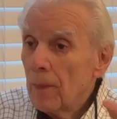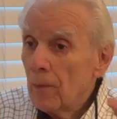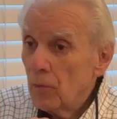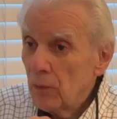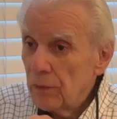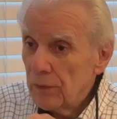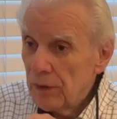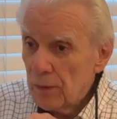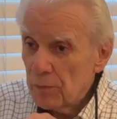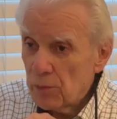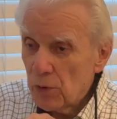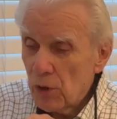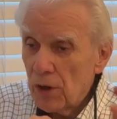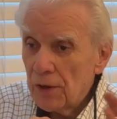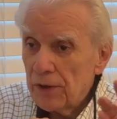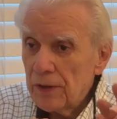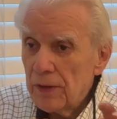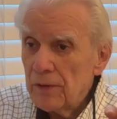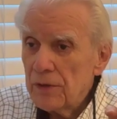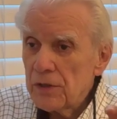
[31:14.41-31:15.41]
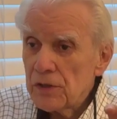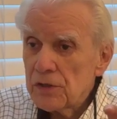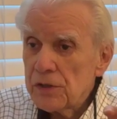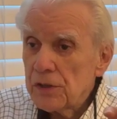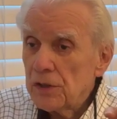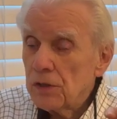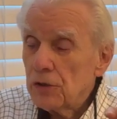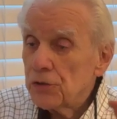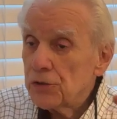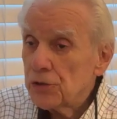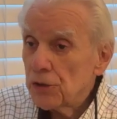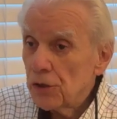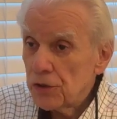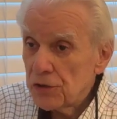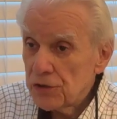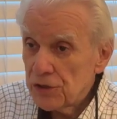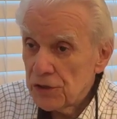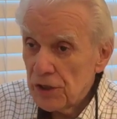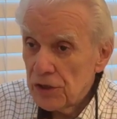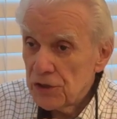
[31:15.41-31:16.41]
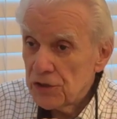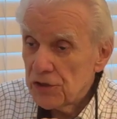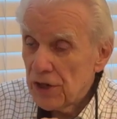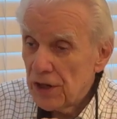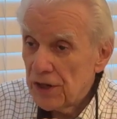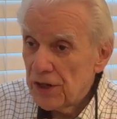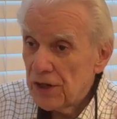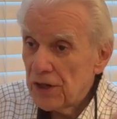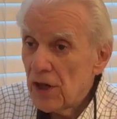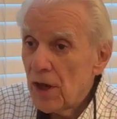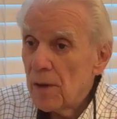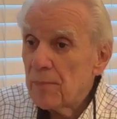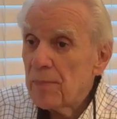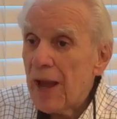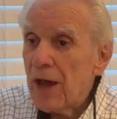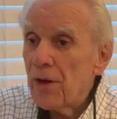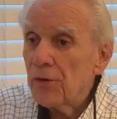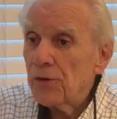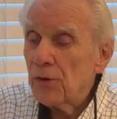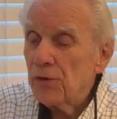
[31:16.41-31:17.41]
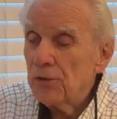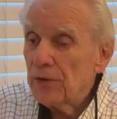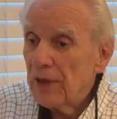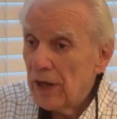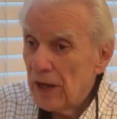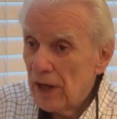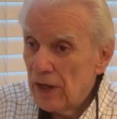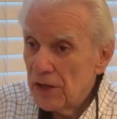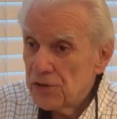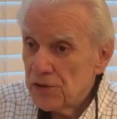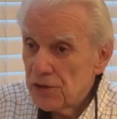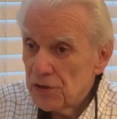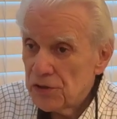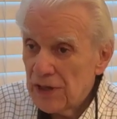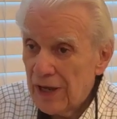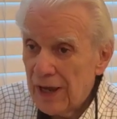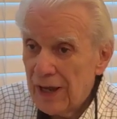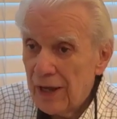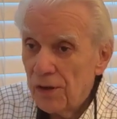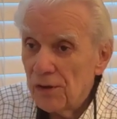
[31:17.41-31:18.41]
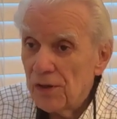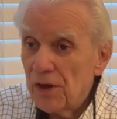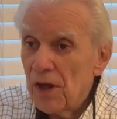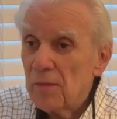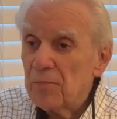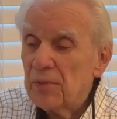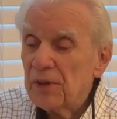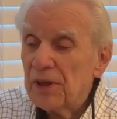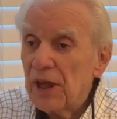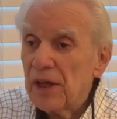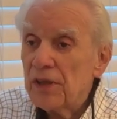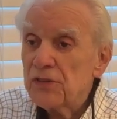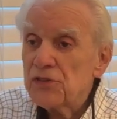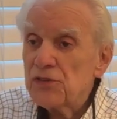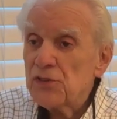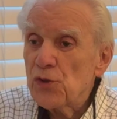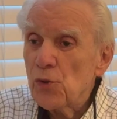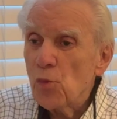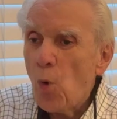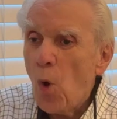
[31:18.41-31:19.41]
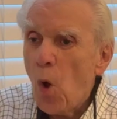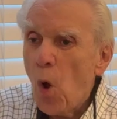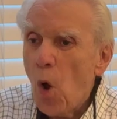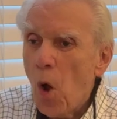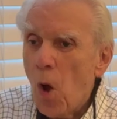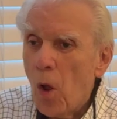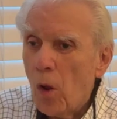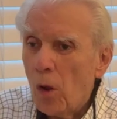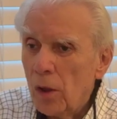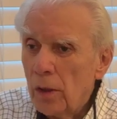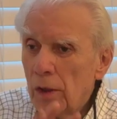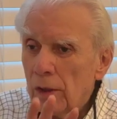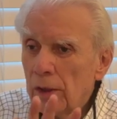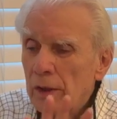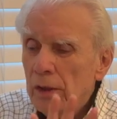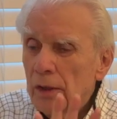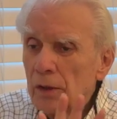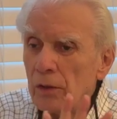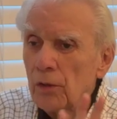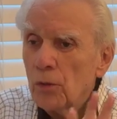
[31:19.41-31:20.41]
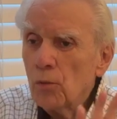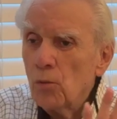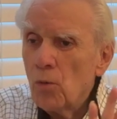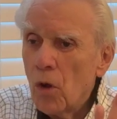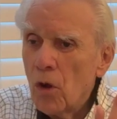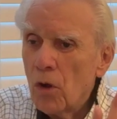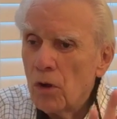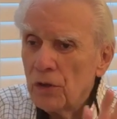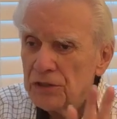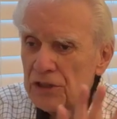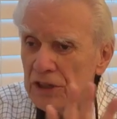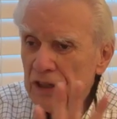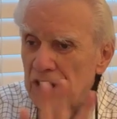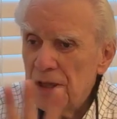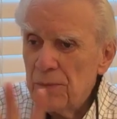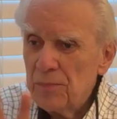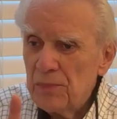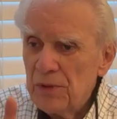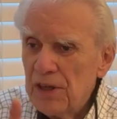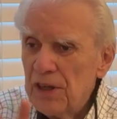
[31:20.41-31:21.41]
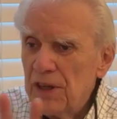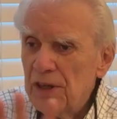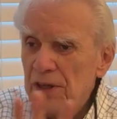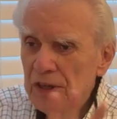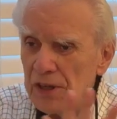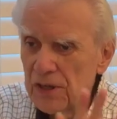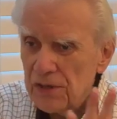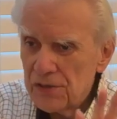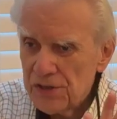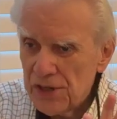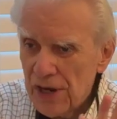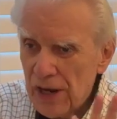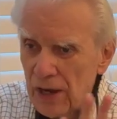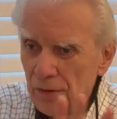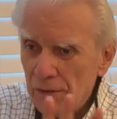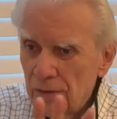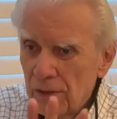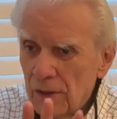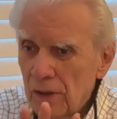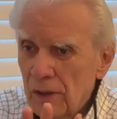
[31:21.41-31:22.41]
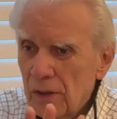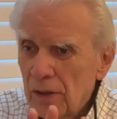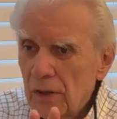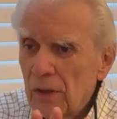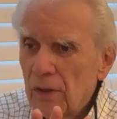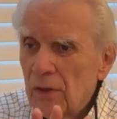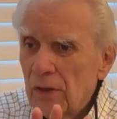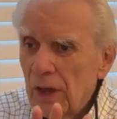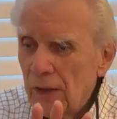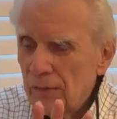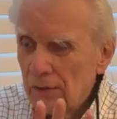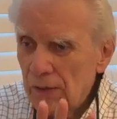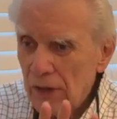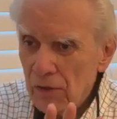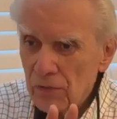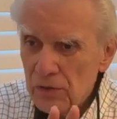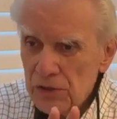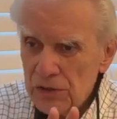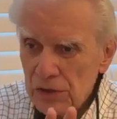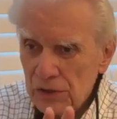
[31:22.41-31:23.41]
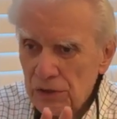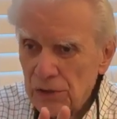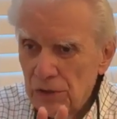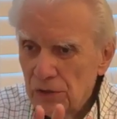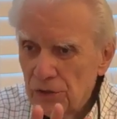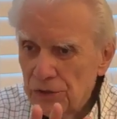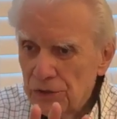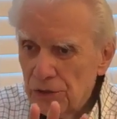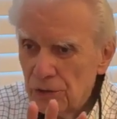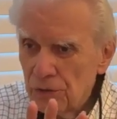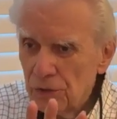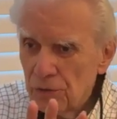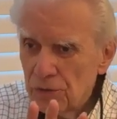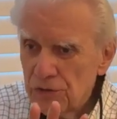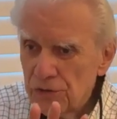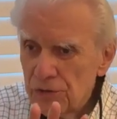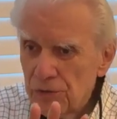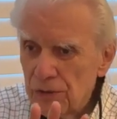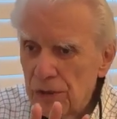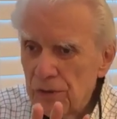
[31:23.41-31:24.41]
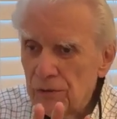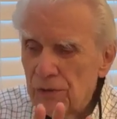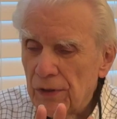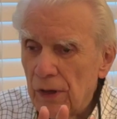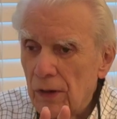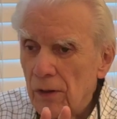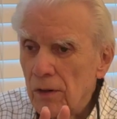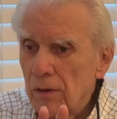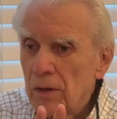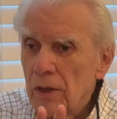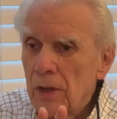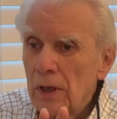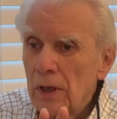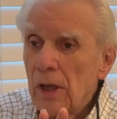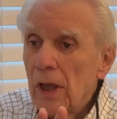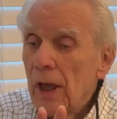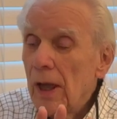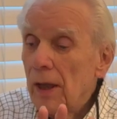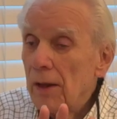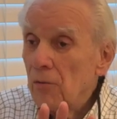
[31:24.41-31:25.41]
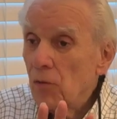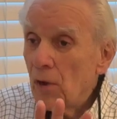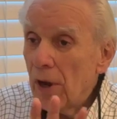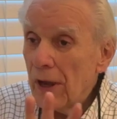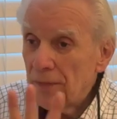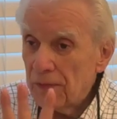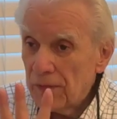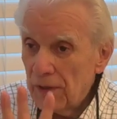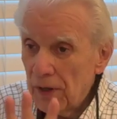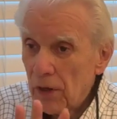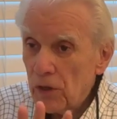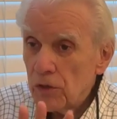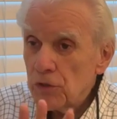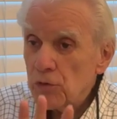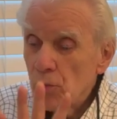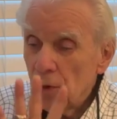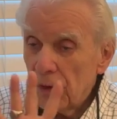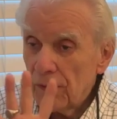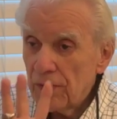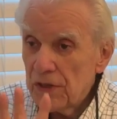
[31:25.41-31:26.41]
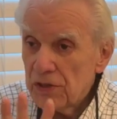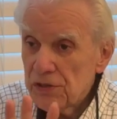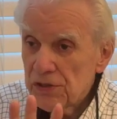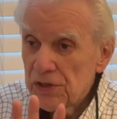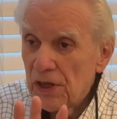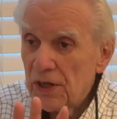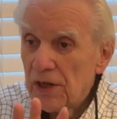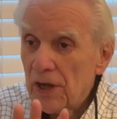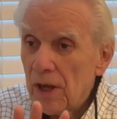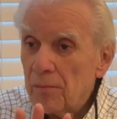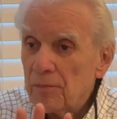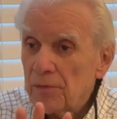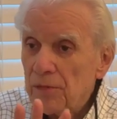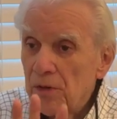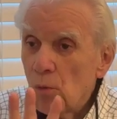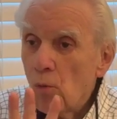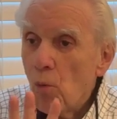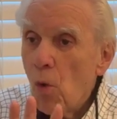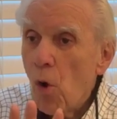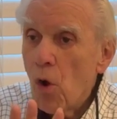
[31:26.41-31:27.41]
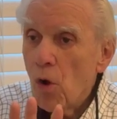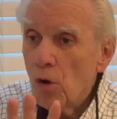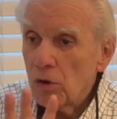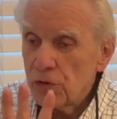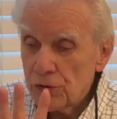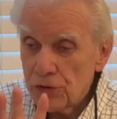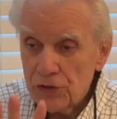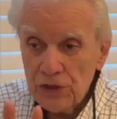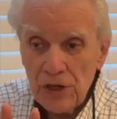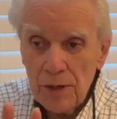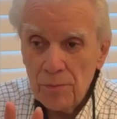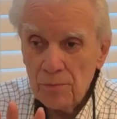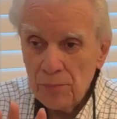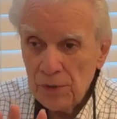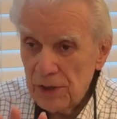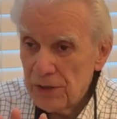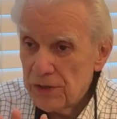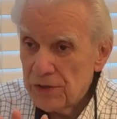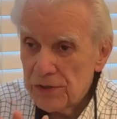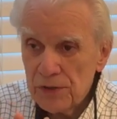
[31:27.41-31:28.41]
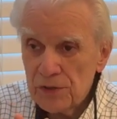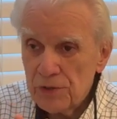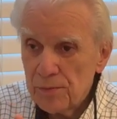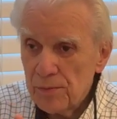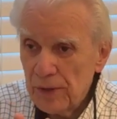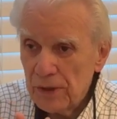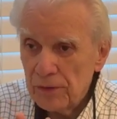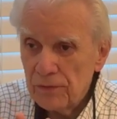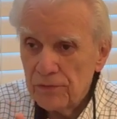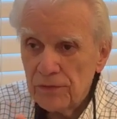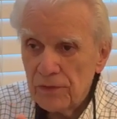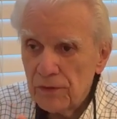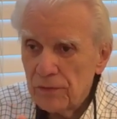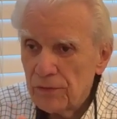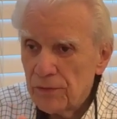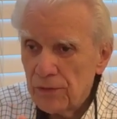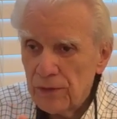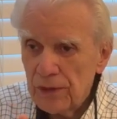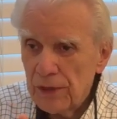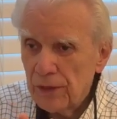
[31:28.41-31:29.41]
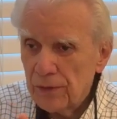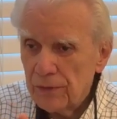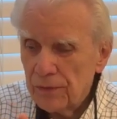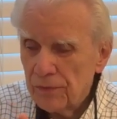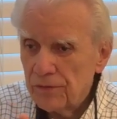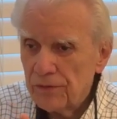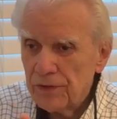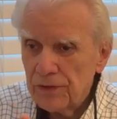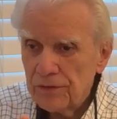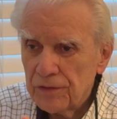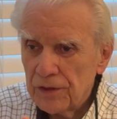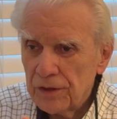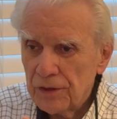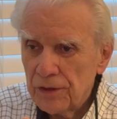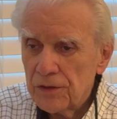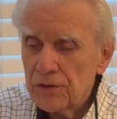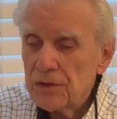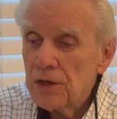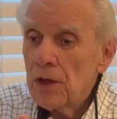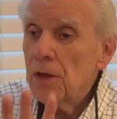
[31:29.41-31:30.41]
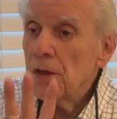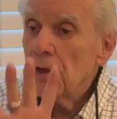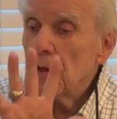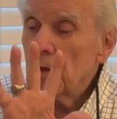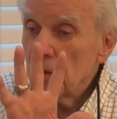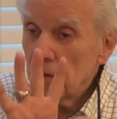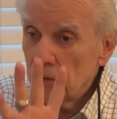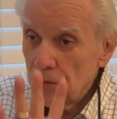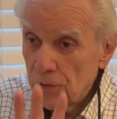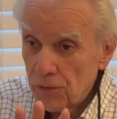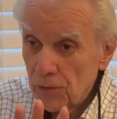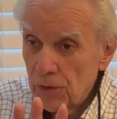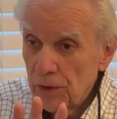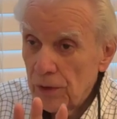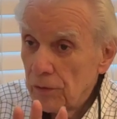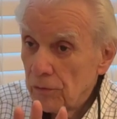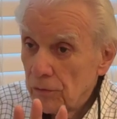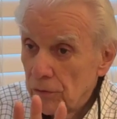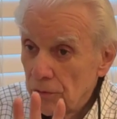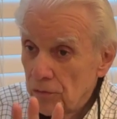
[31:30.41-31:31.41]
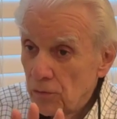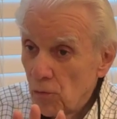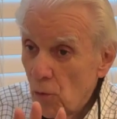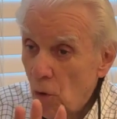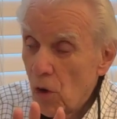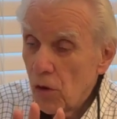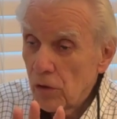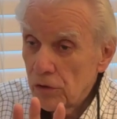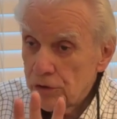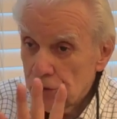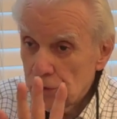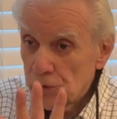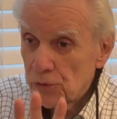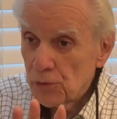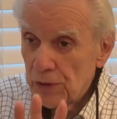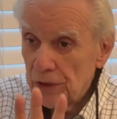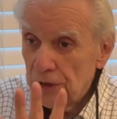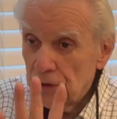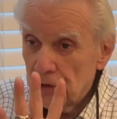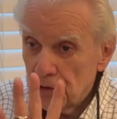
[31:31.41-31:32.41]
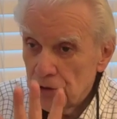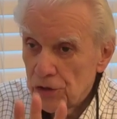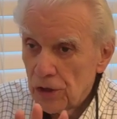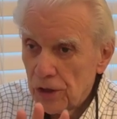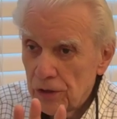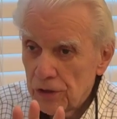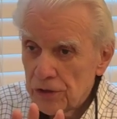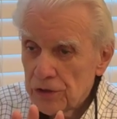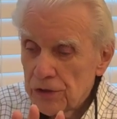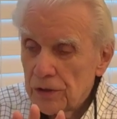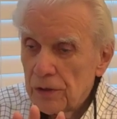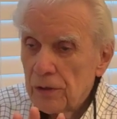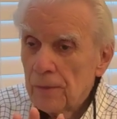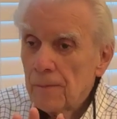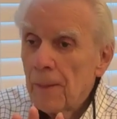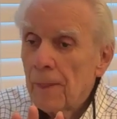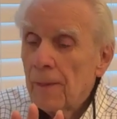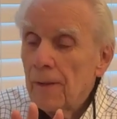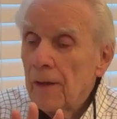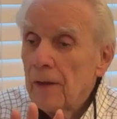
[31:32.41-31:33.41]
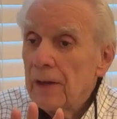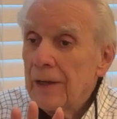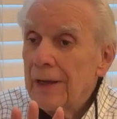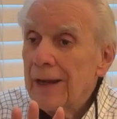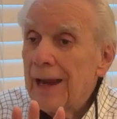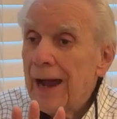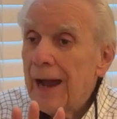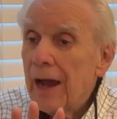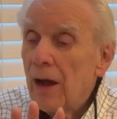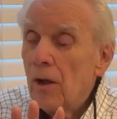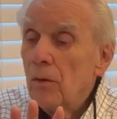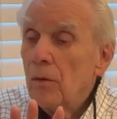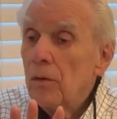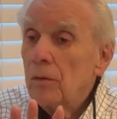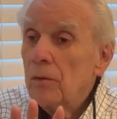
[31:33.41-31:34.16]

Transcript: When they brought in this little church, they set it up out on the edge of town up against the wall, the wall to keep the Indians out. And there was a little dirt street there. And right there is where they set up the wall, same place it's been for 350 years. Three, Wall Street Church. Now,